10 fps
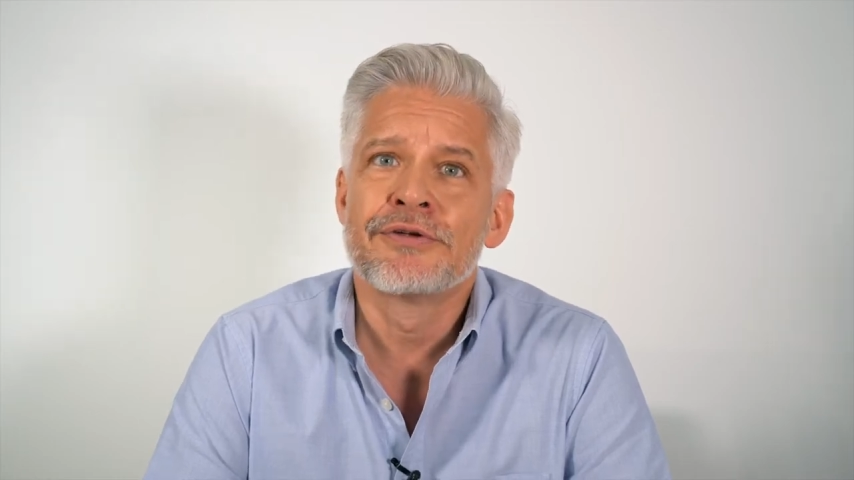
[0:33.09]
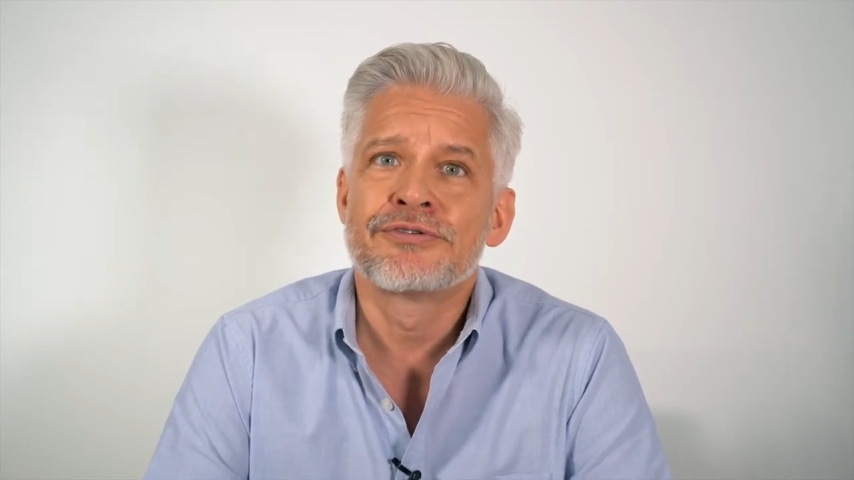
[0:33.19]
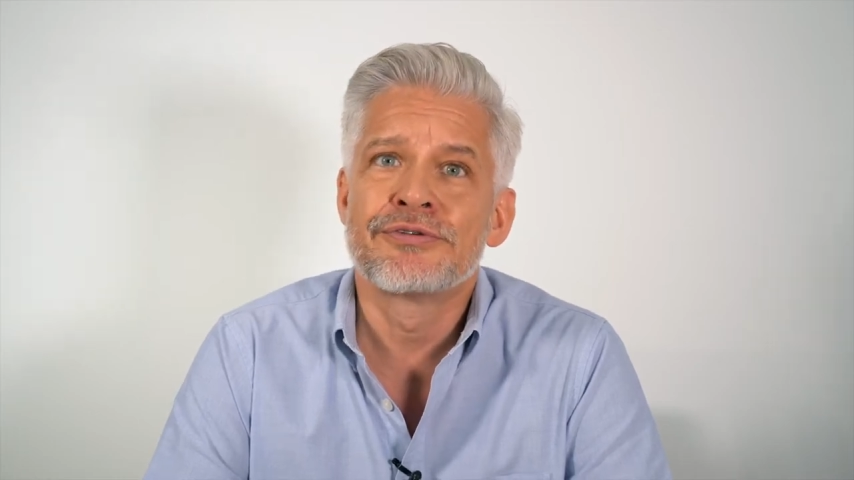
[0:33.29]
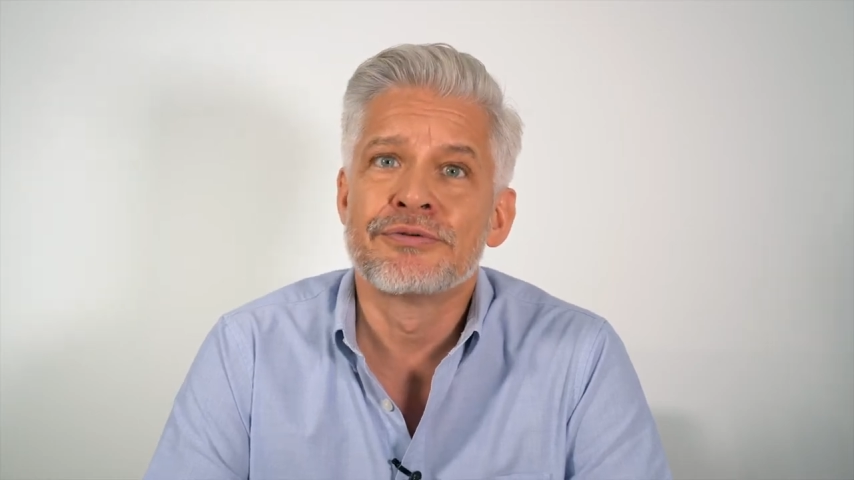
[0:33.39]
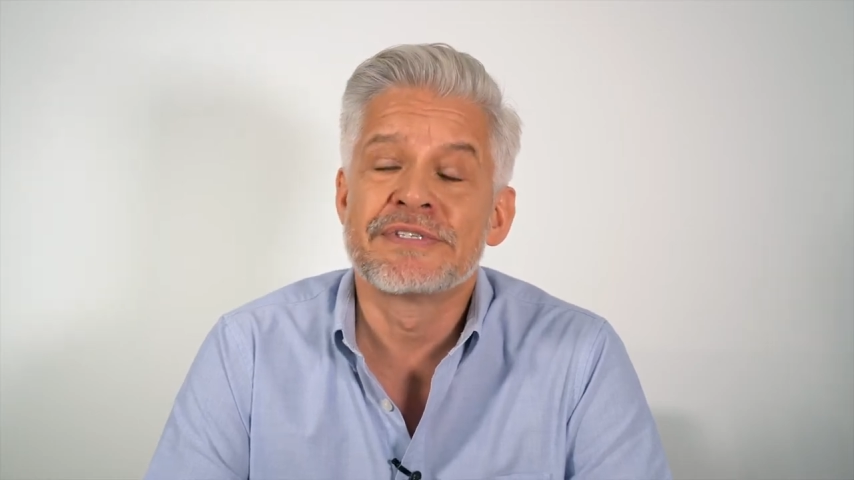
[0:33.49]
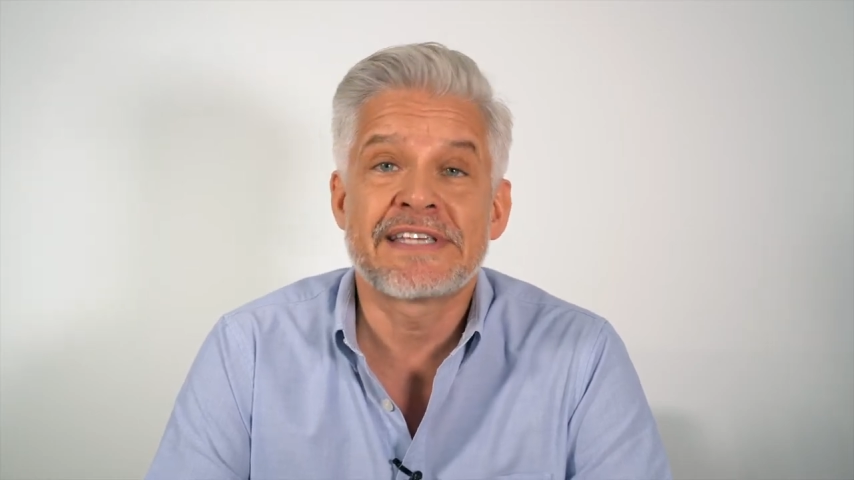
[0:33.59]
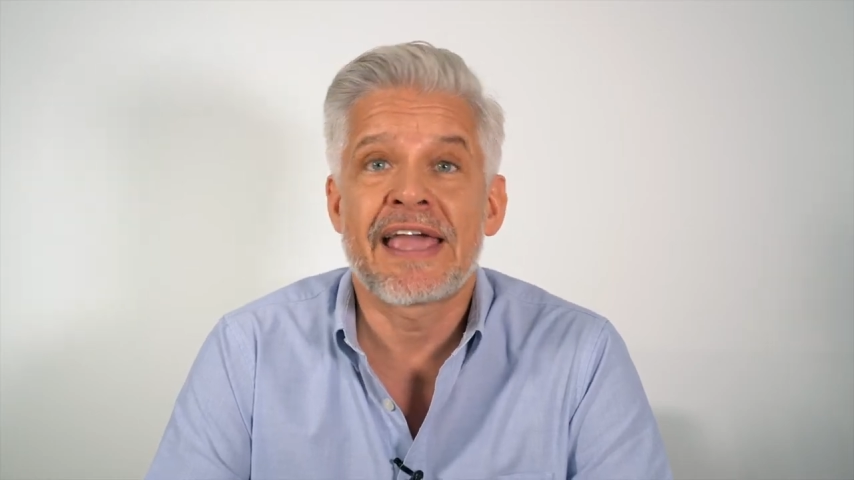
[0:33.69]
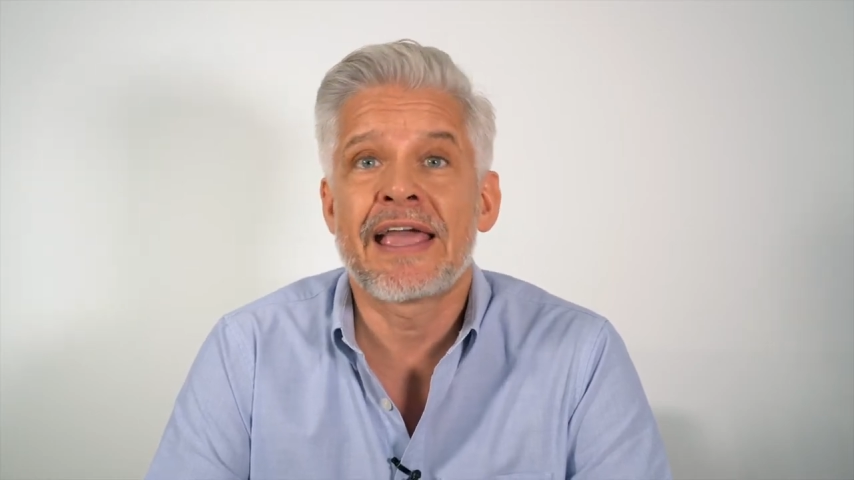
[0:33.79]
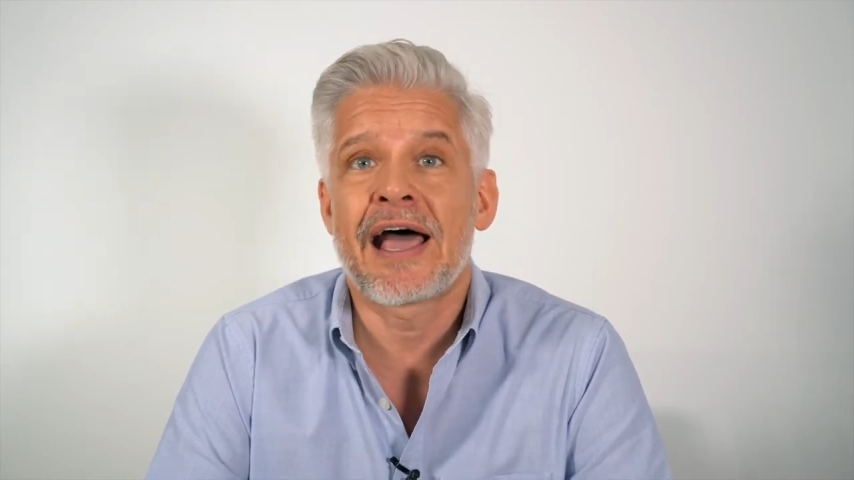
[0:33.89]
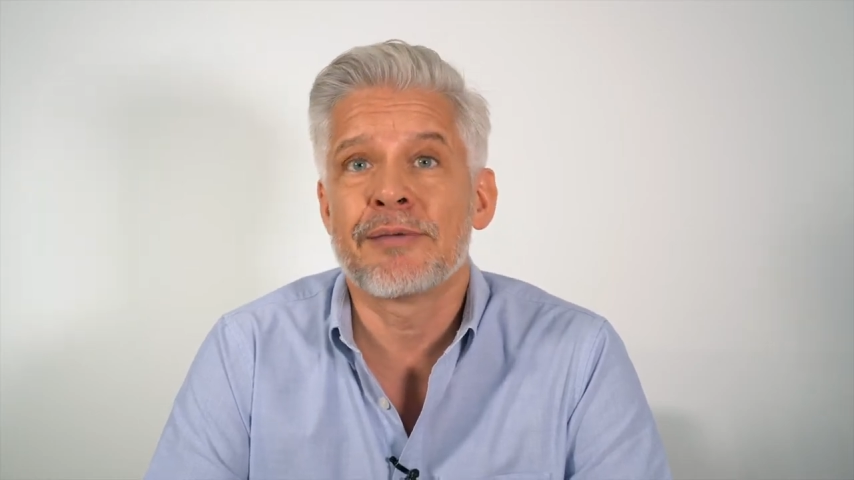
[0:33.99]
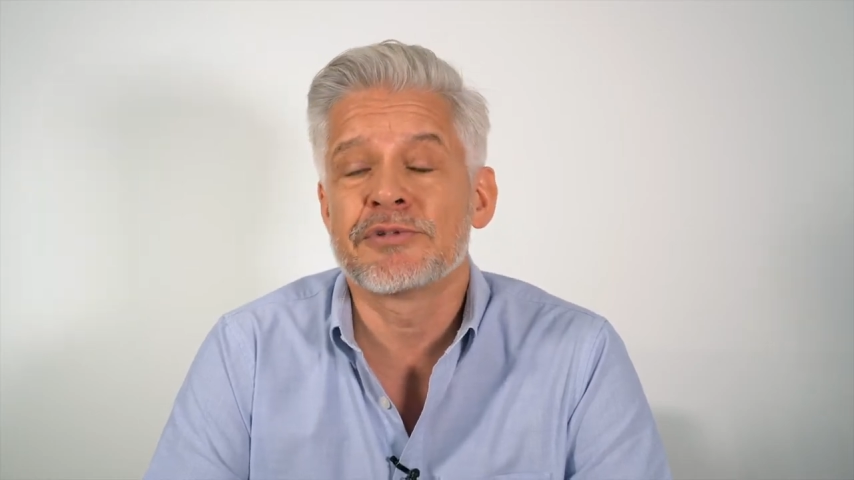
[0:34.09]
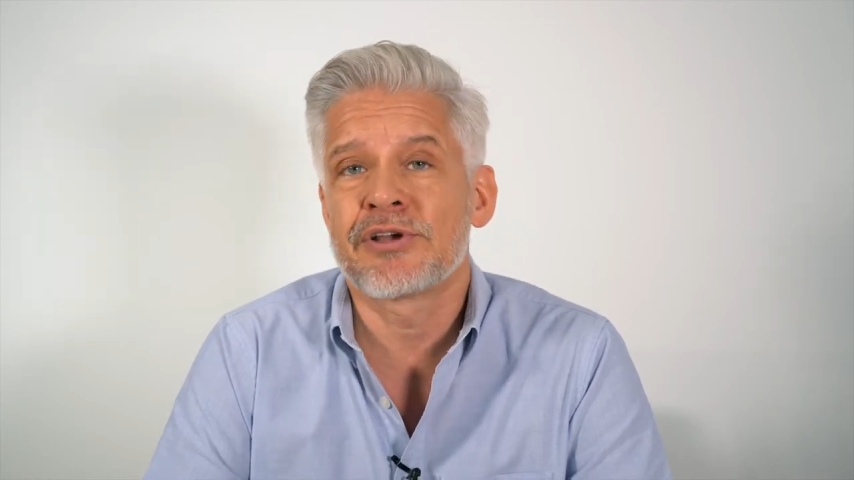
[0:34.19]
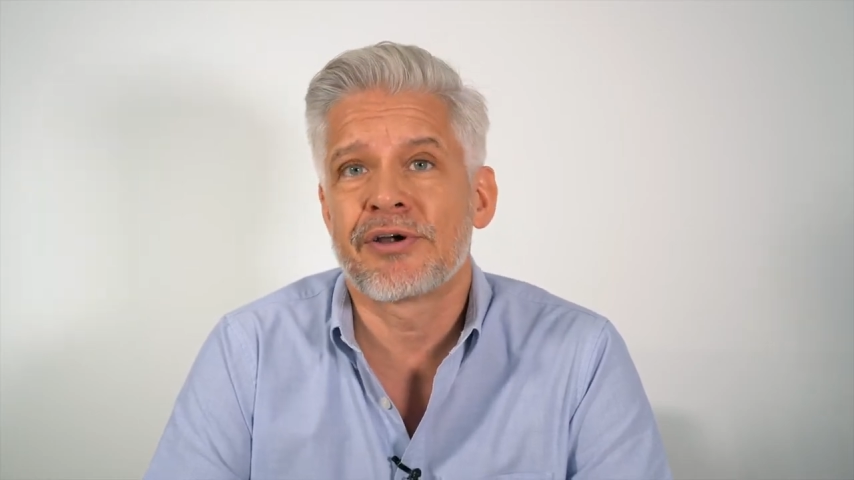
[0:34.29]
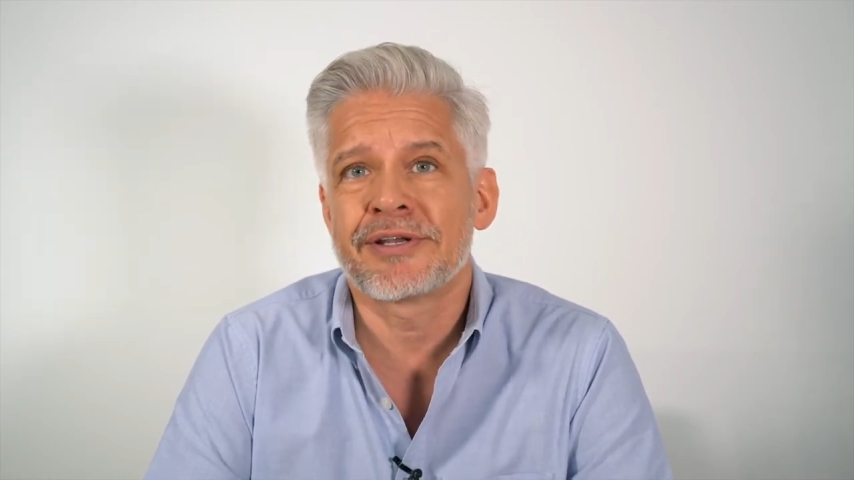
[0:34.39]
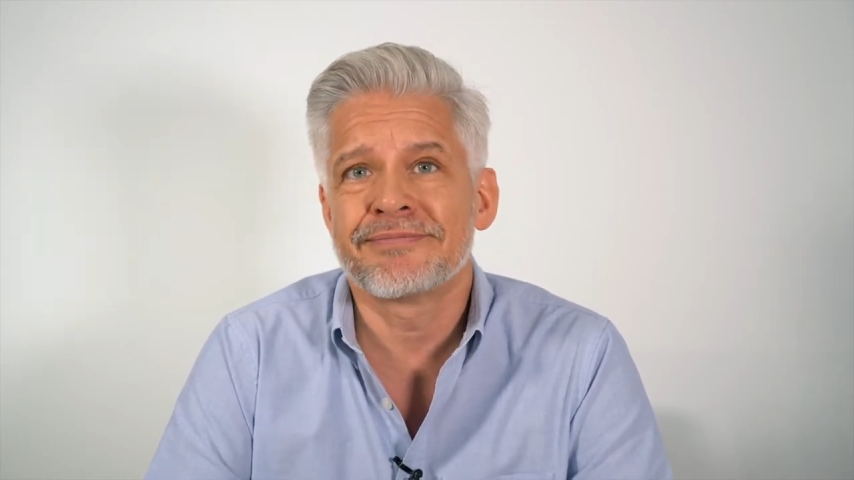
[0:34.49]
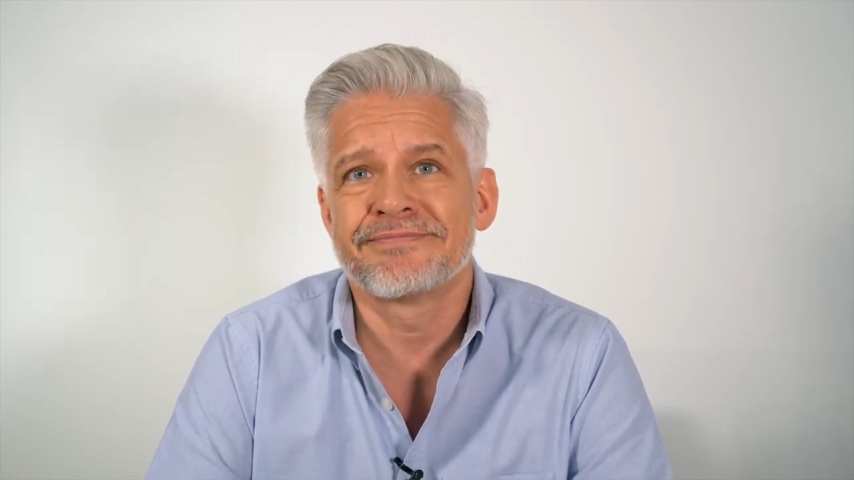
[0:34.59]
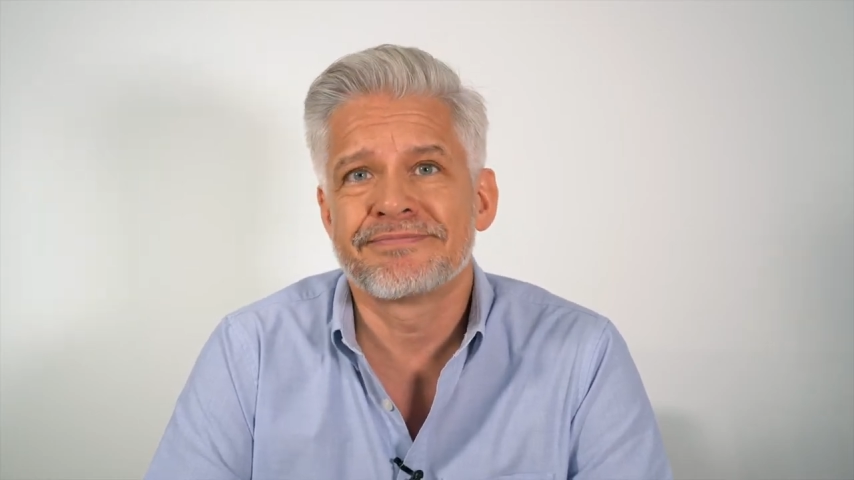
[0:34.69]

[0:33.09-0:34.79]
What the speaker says: to say I'm sorry.